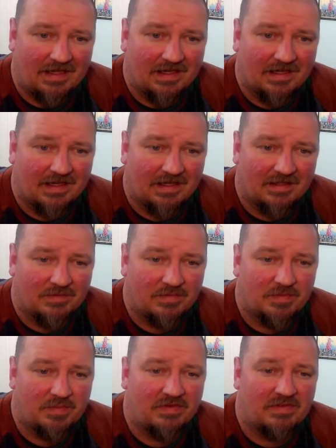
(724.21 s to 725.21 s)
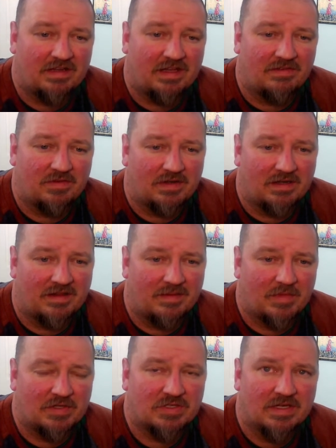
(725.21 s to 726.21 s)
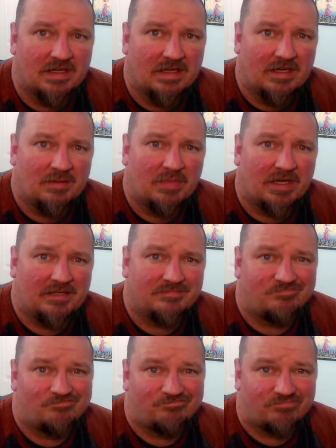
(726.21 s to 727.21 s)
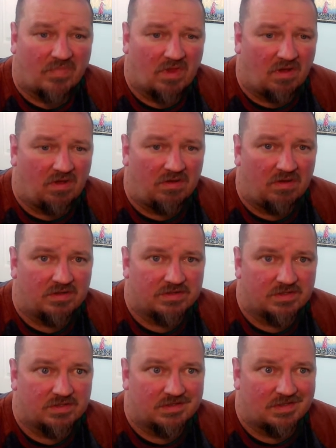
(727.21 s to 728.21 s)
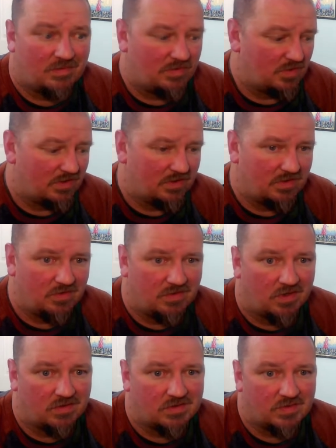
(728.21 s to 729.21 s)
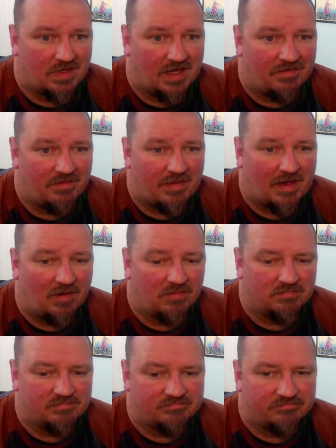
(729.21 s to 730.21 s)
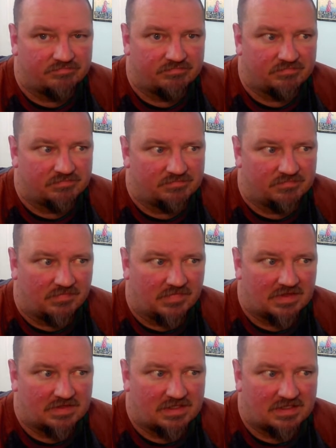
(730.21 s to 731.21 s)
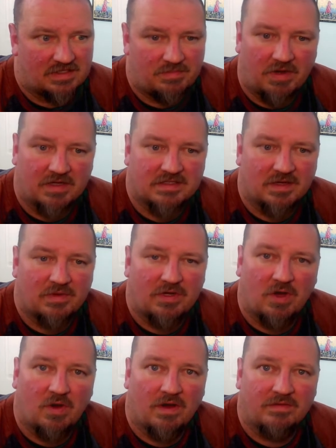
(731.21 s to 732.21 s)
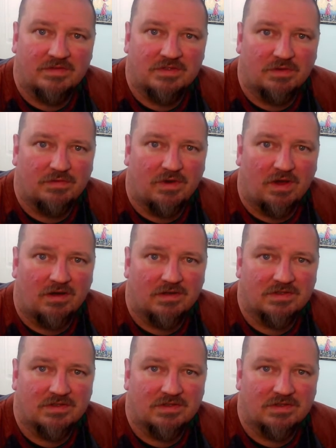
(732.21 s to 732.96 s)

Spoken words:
It was a busy day, so I didn't have that much. But all in all, so let's say between the two totes, we have about $60 that we know of so far.